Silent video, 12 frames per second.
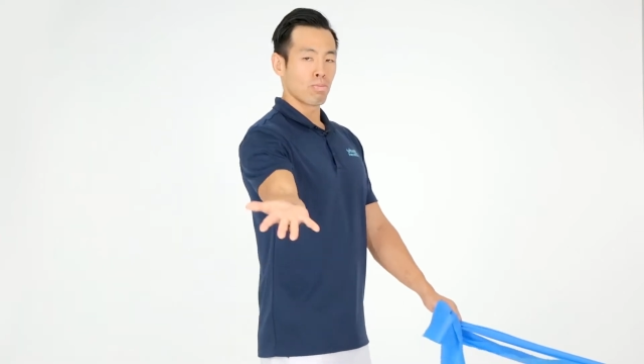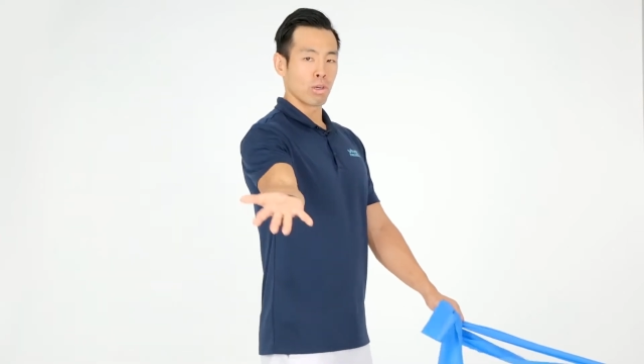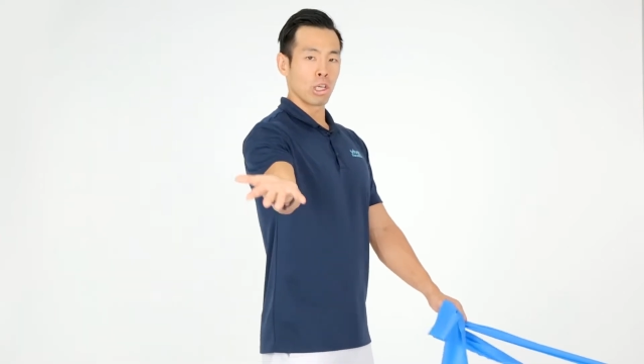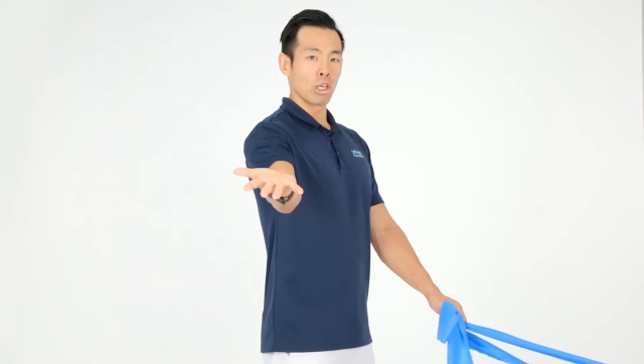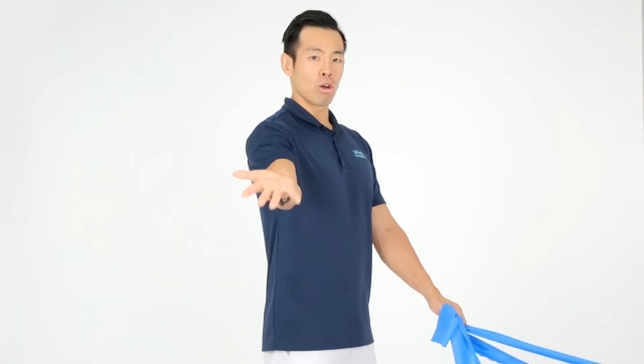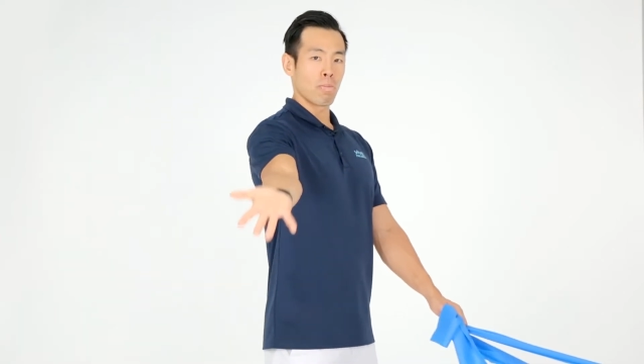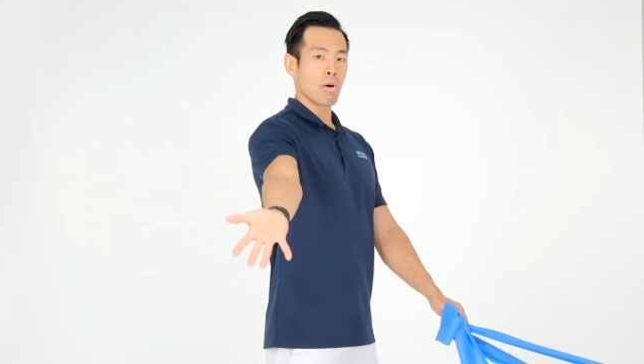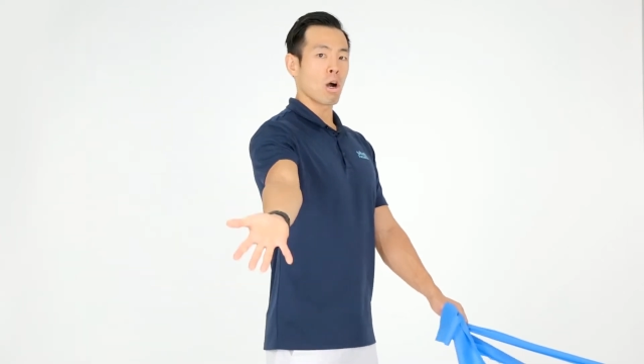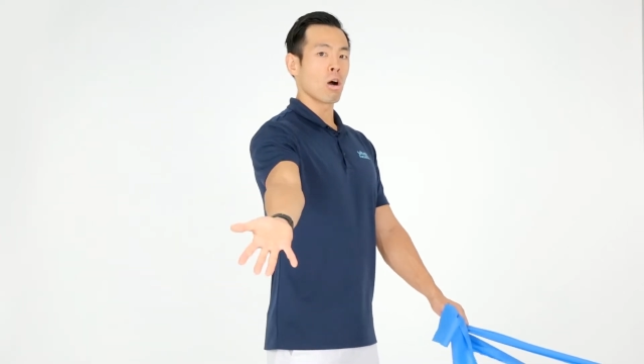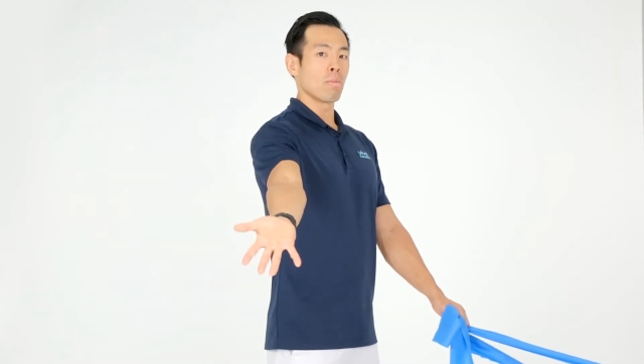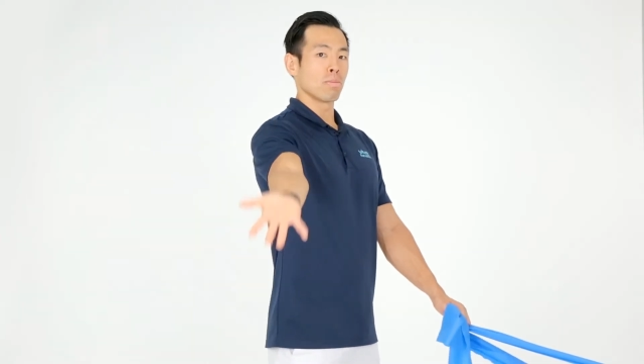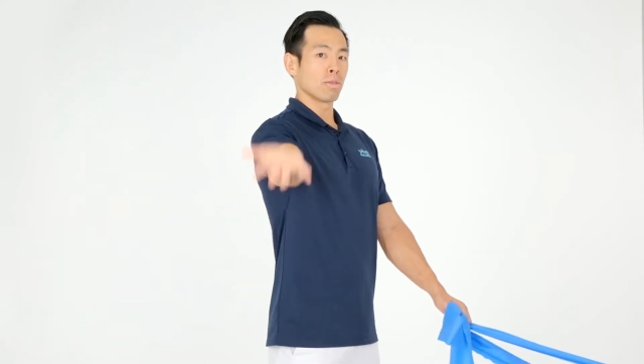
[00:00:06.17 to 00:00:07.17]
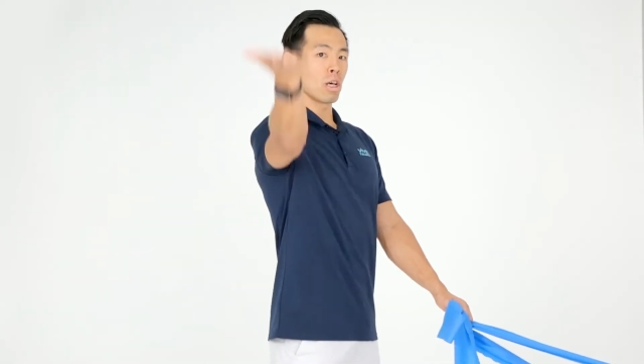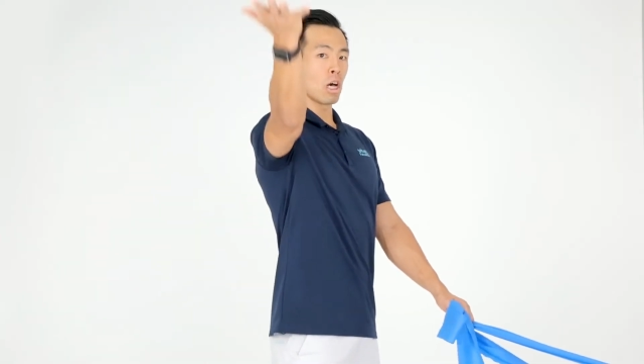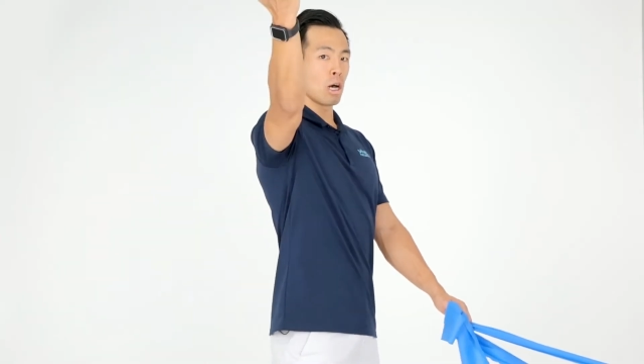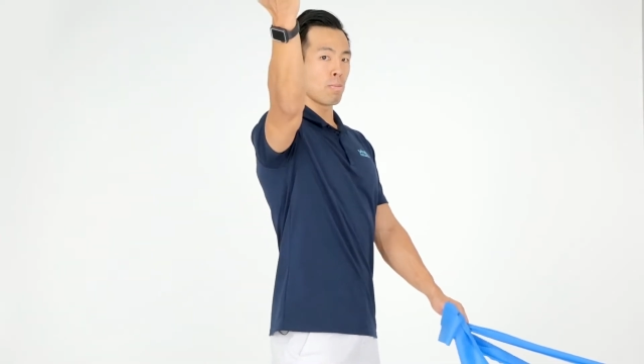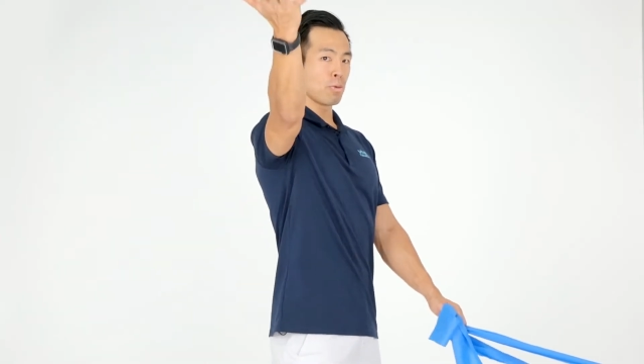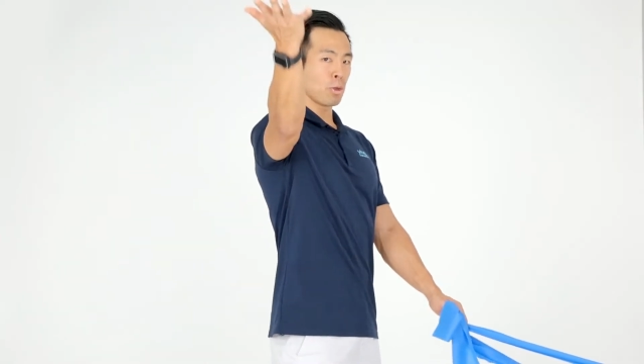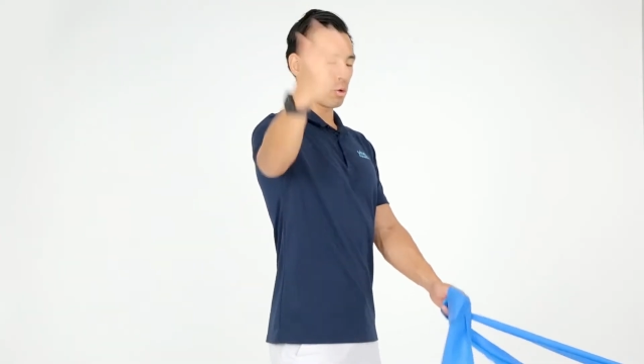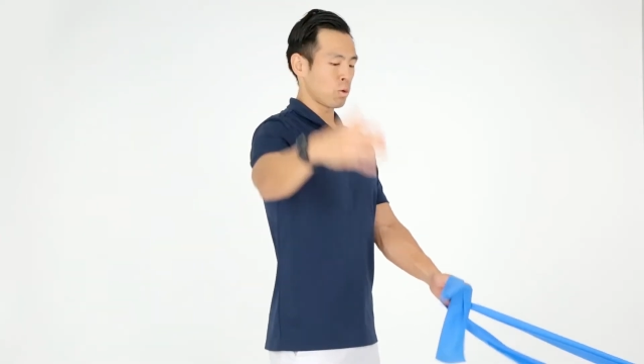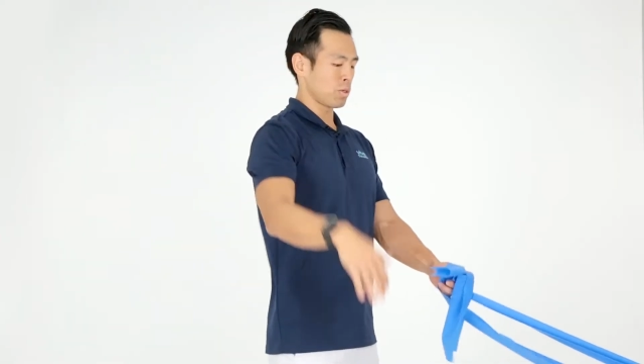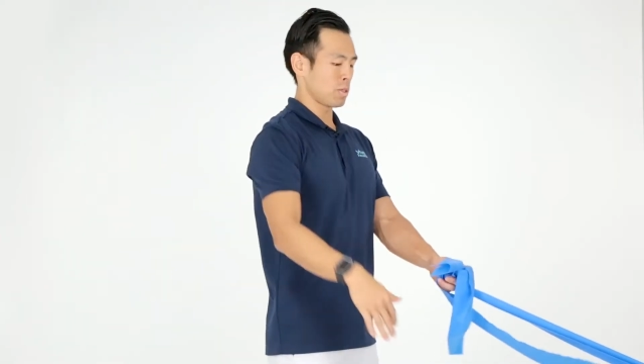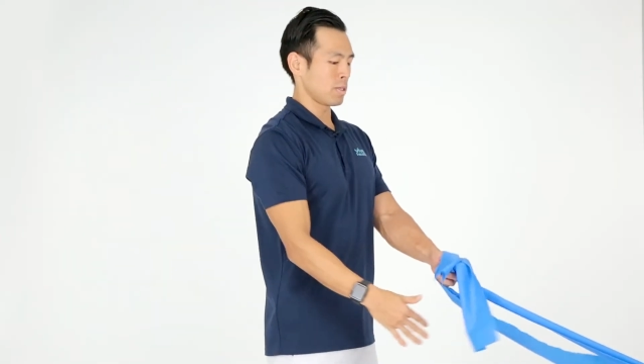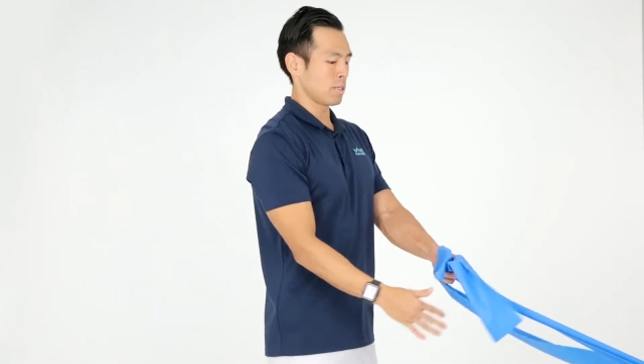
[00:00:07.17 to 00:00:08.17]
bringing your palms up
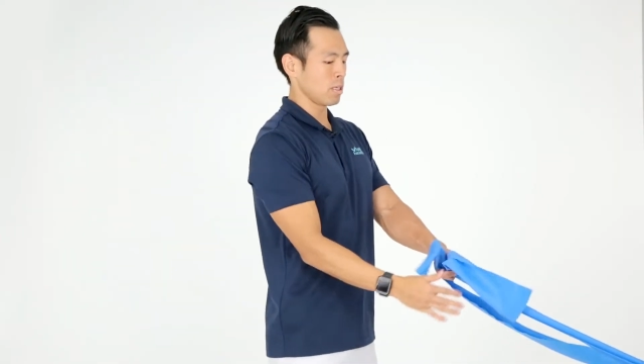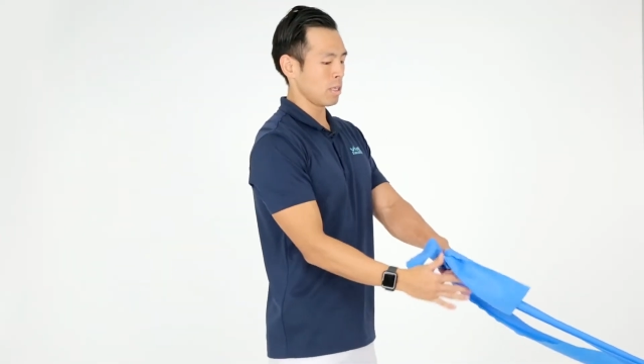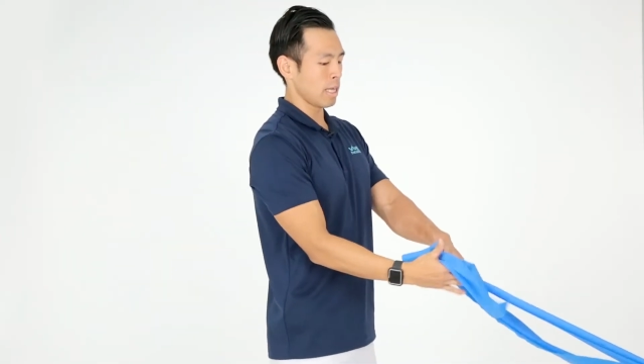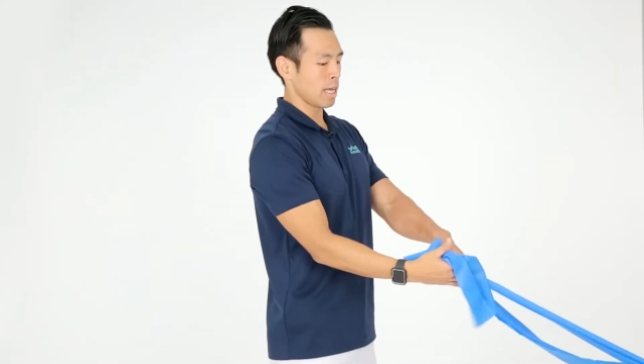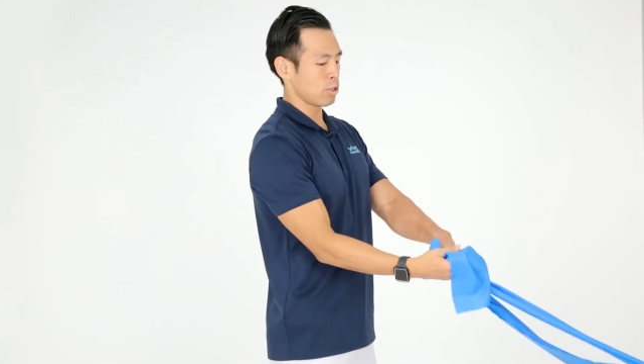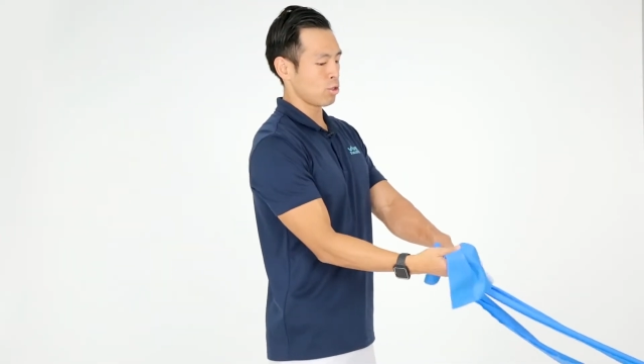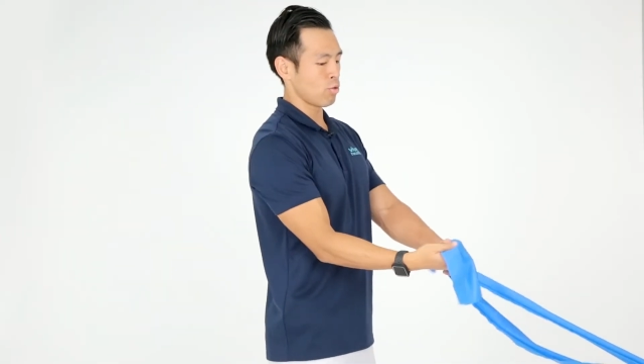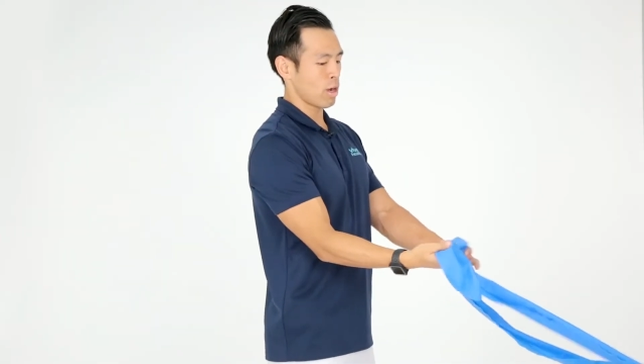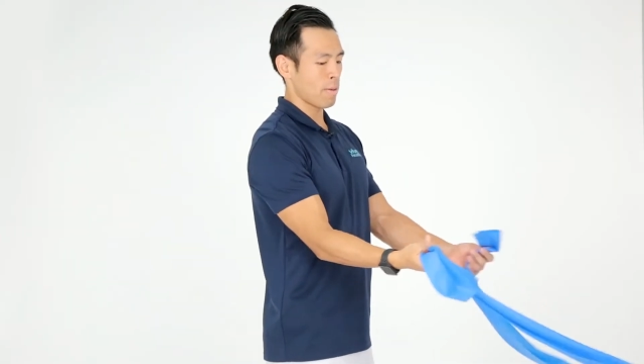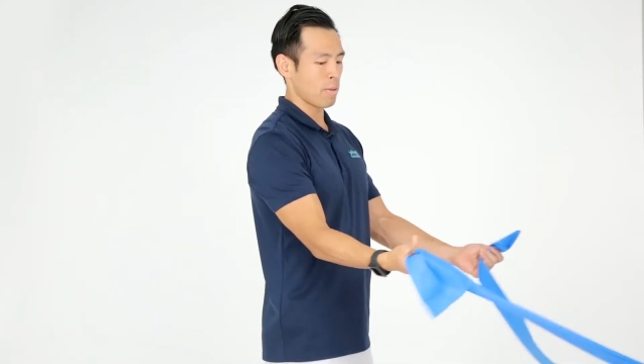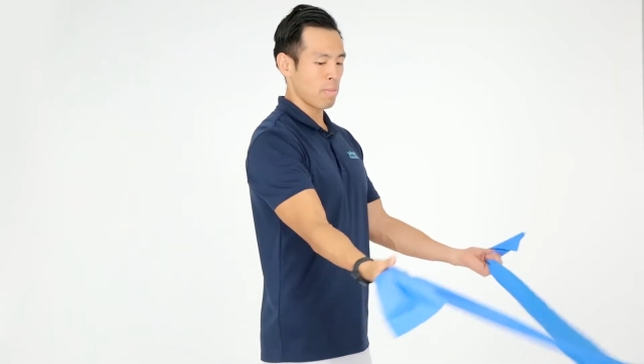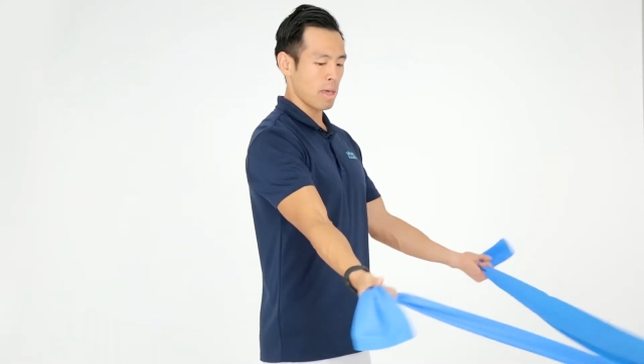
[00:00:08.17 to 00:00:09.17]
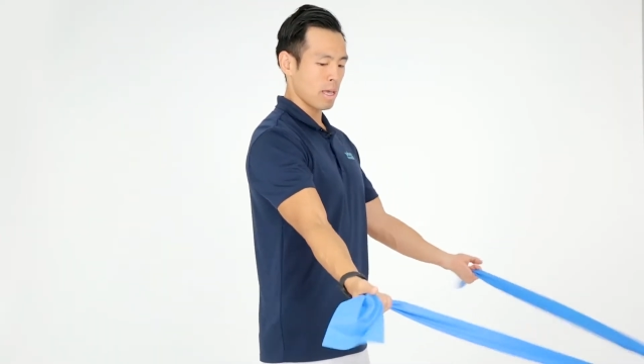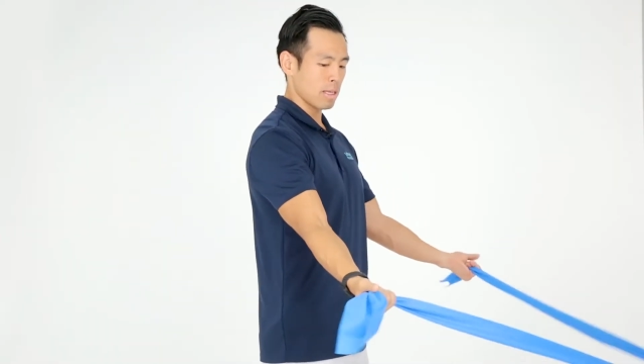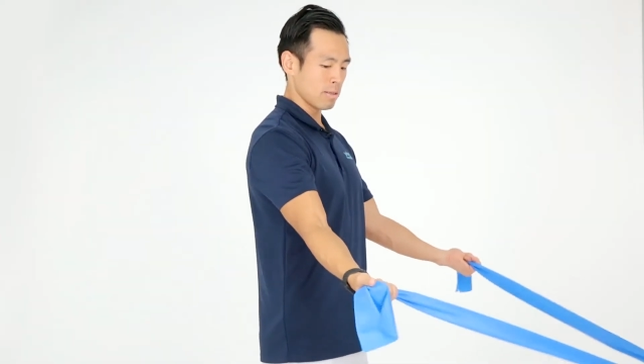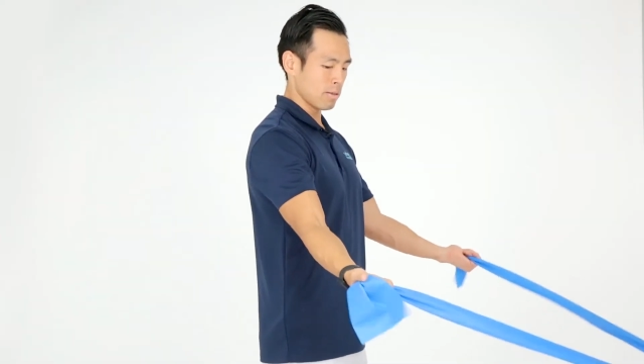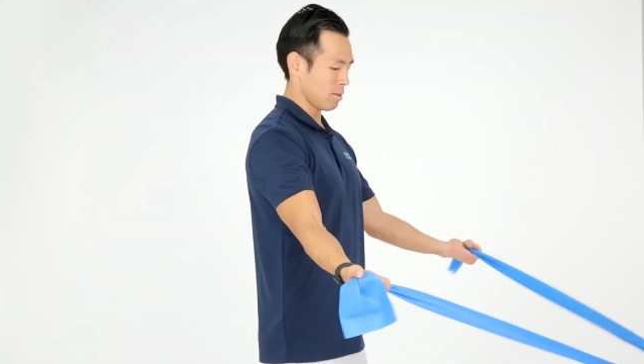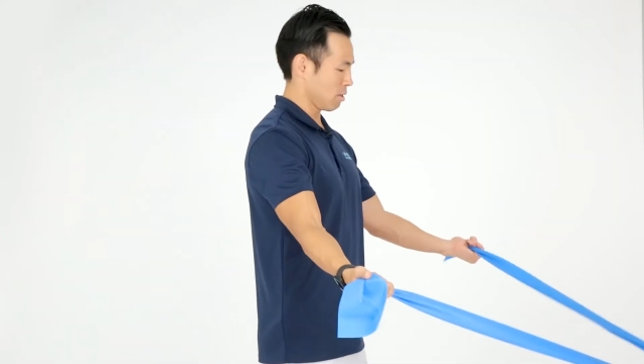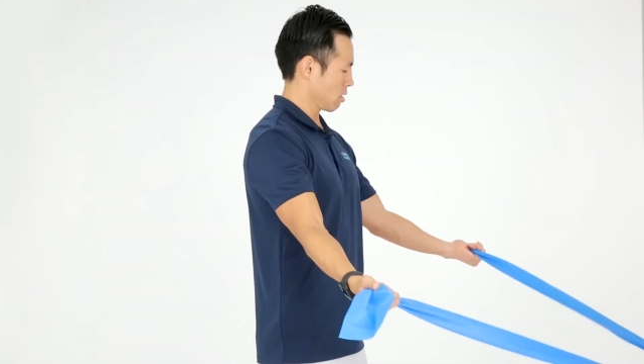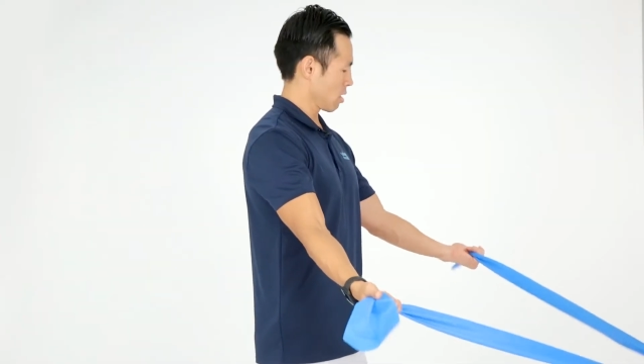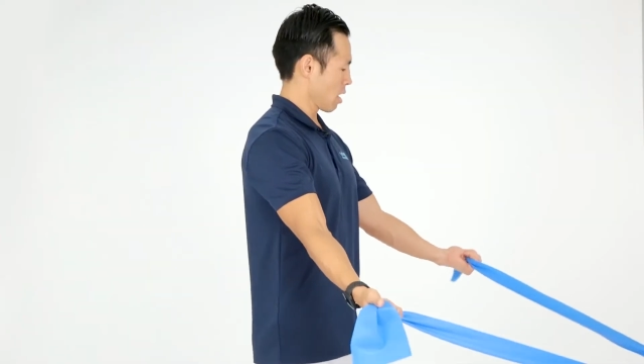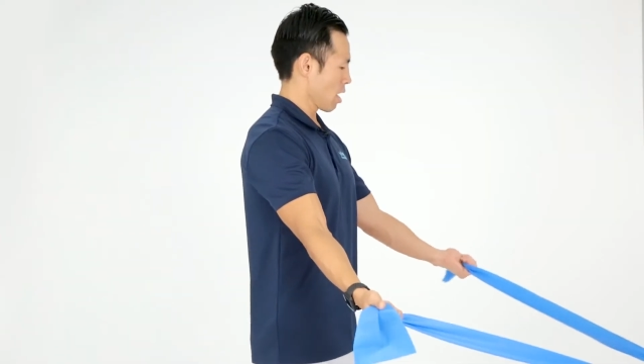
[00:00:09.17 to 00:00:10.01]
towards the ceiling as you grab the bands.